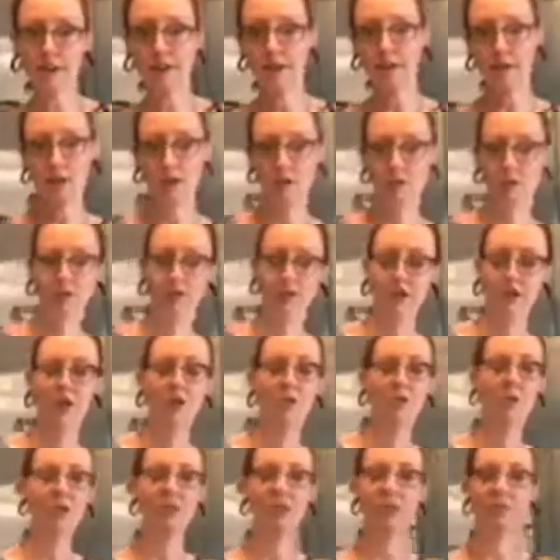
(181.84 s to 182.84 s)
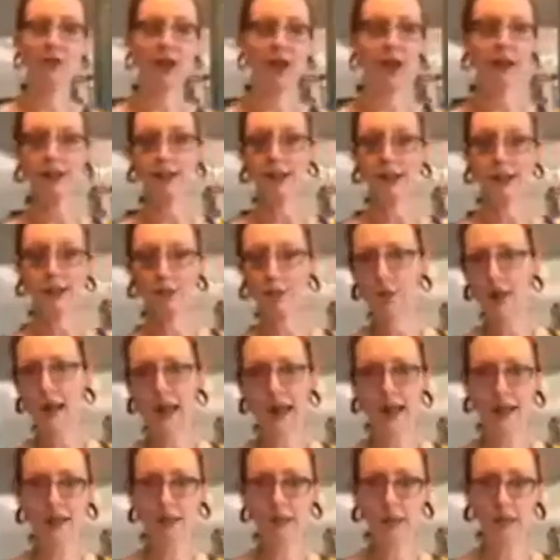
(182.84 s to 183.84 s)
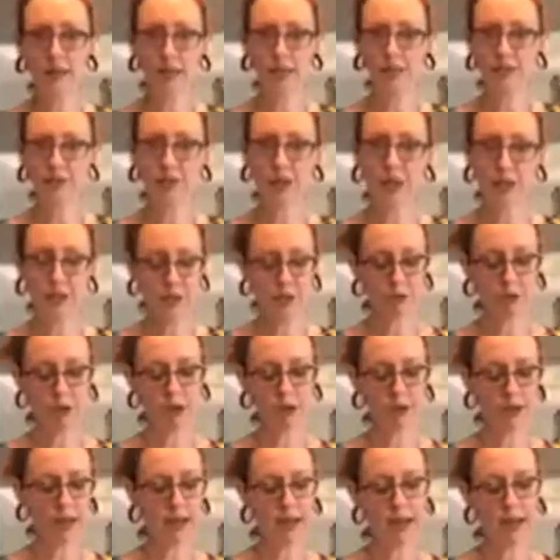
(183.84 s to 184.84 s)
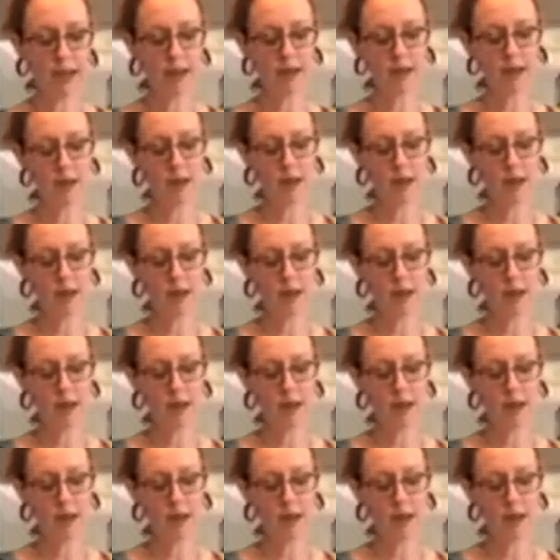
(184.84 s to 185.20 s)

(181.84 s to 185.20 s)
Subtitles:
their own. We do not need to add cholesterol to our diet.